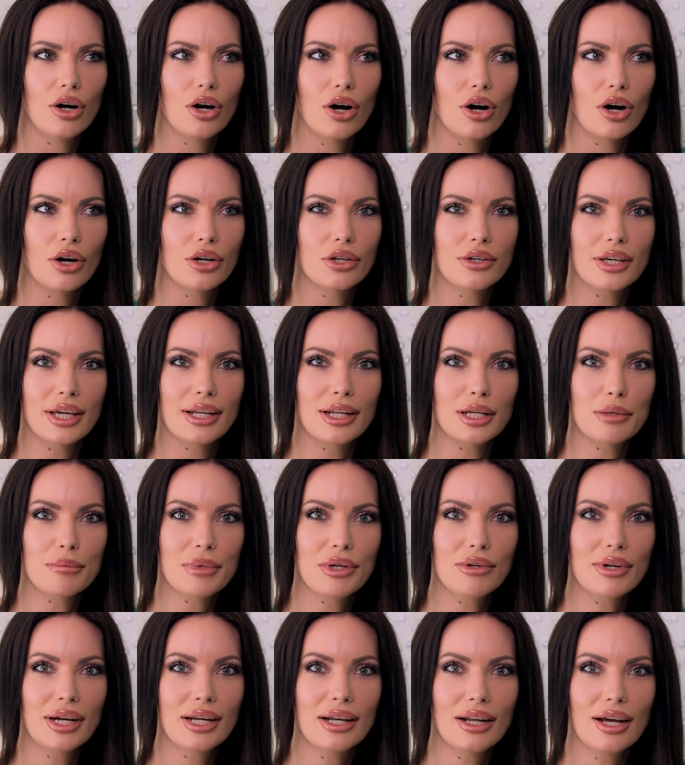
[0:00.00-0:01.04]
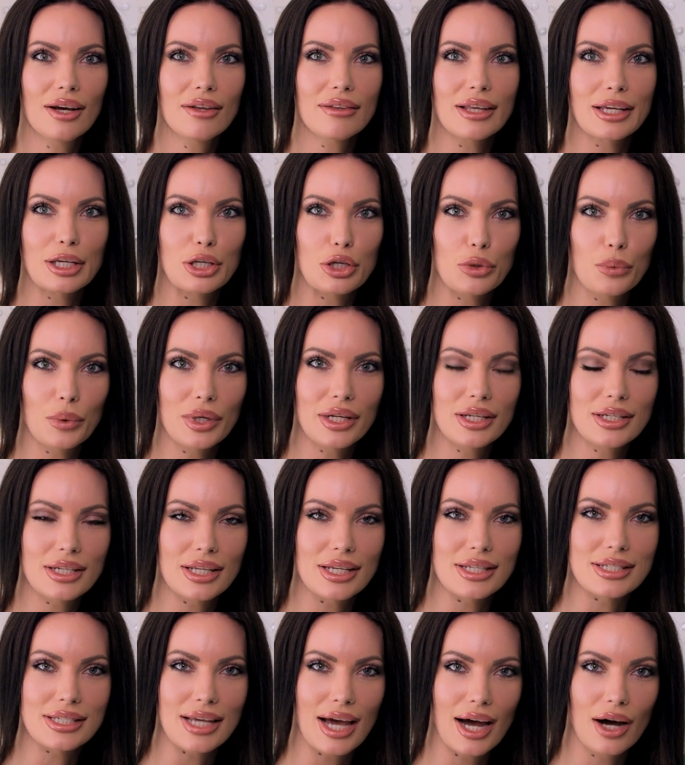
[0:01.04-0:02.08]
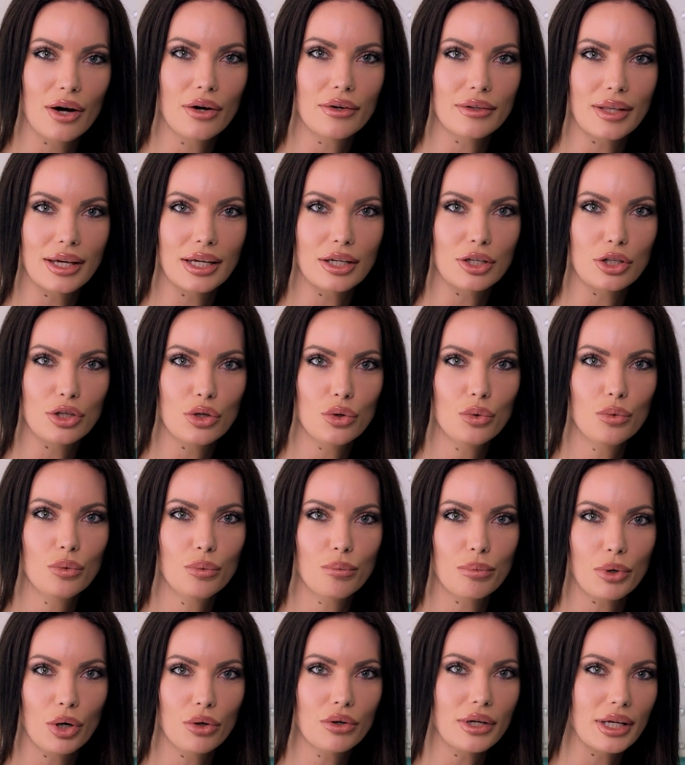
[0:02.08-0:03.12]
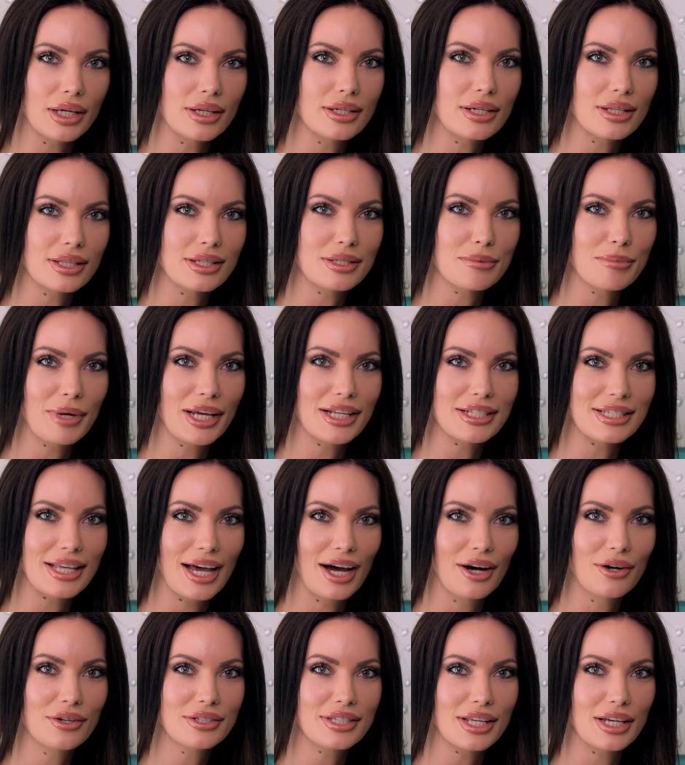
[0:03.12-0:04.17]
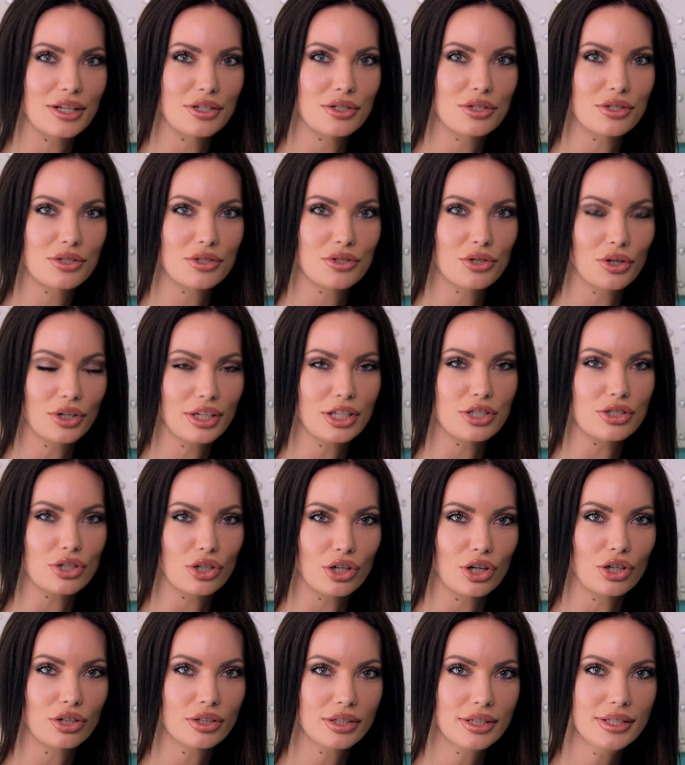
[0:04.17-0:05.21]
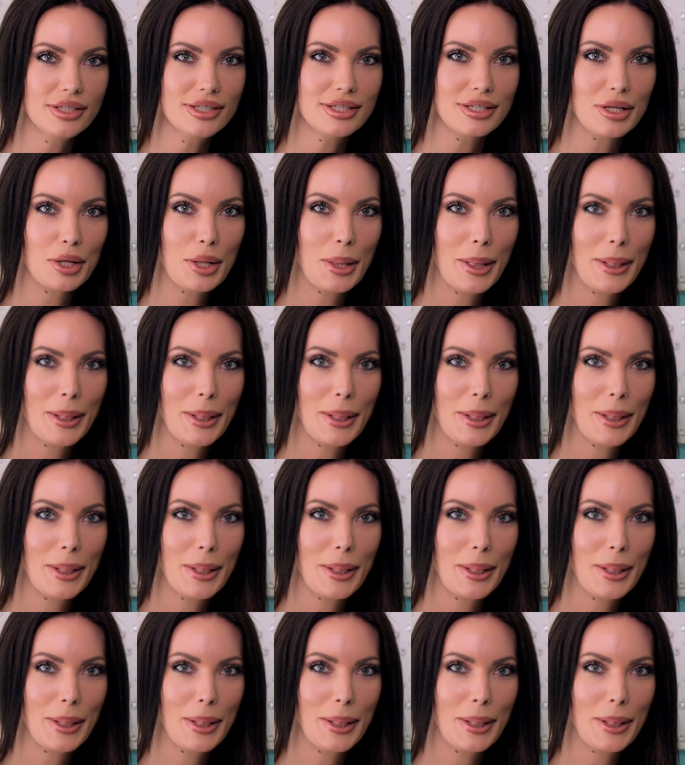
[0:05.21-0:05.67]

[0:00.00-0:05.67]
are you kidding me right now? Like, you went into his house, like you broke into this man's house and took his curtains?